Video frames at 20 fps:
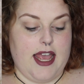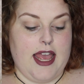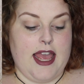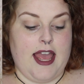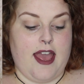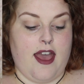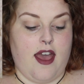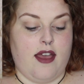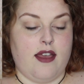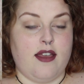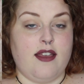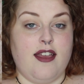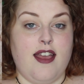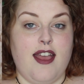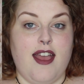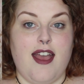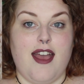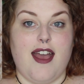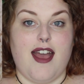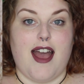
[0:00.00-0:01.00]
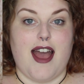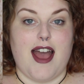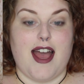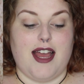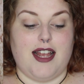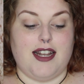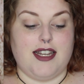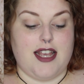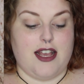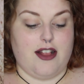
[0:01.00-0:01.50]
it here,
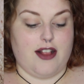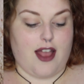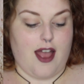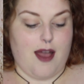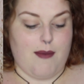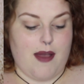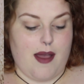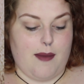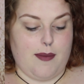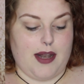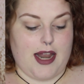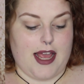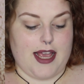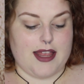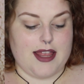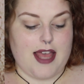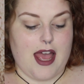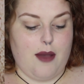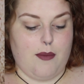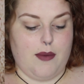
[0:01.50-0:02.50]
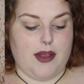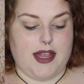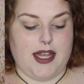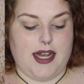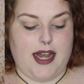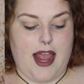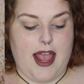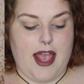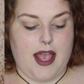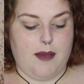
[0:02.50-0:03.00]
and it'll come up like that with
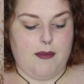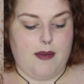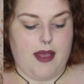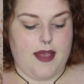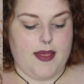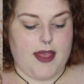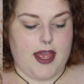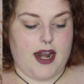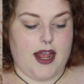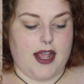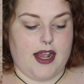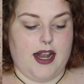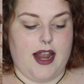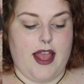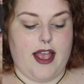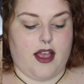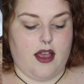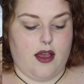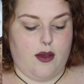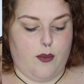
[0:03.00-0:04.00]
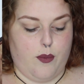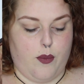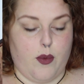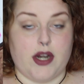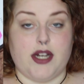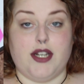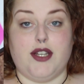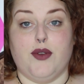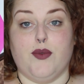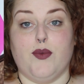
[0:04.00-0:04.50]
the name, and then I click
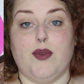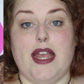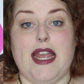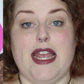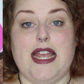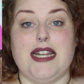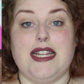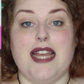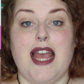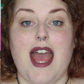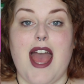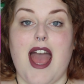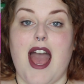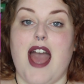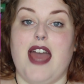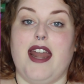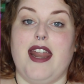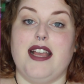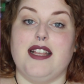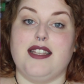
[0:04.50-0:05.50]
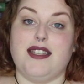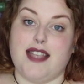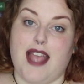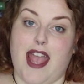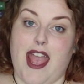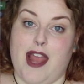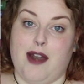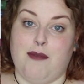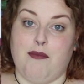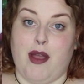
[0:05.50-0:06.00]
want to read and it's
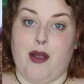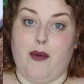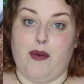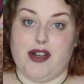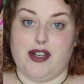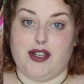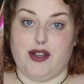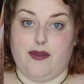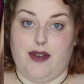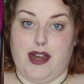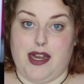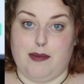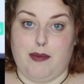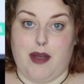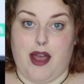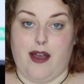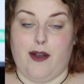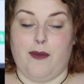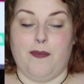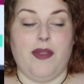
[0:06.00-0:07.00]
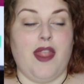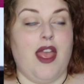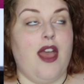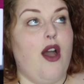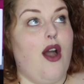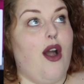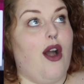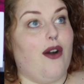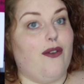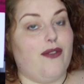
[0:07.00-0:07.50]
in my want to read pile.
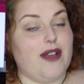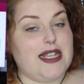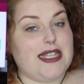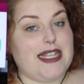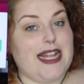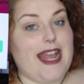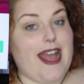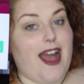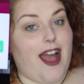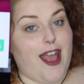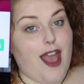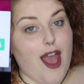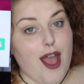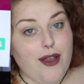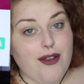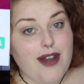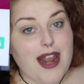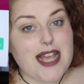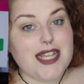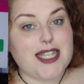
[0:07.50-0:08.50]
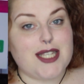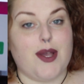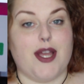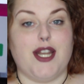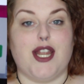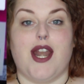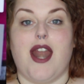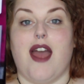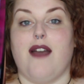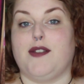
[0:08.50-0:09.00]
Obviously I own it, so
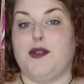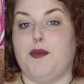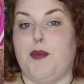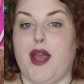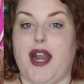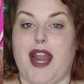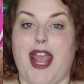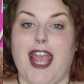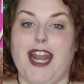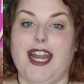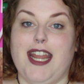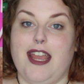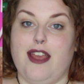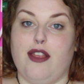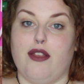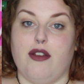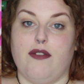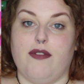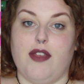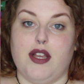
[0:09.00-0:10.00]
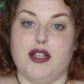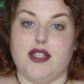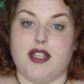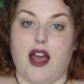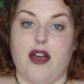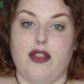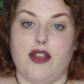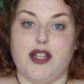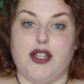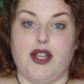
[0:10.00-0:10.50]
I don't have to put it in either of those
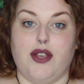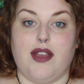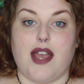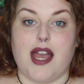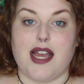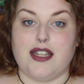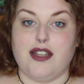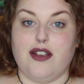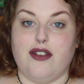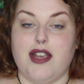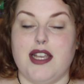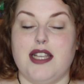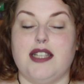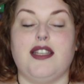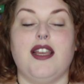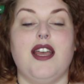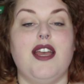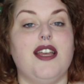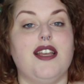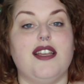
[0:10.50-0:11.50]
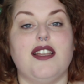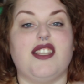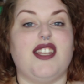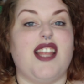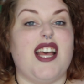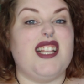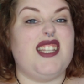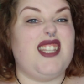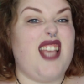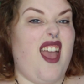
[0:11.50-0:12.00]
other two categories.
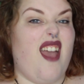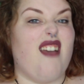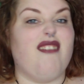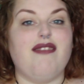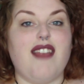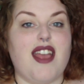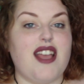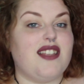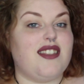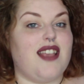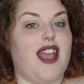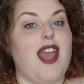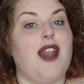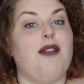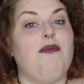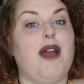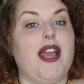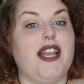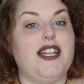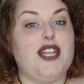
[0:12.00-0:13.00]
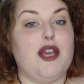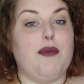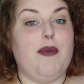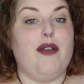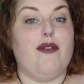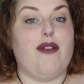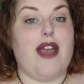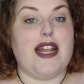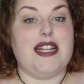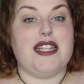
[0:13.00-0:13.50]
So that's it. It's in my to
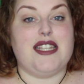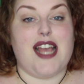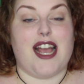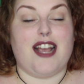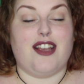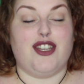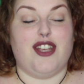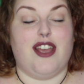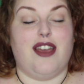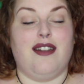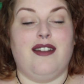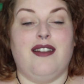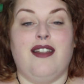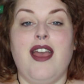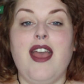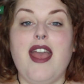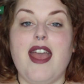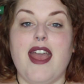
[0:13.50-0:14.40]
be read section.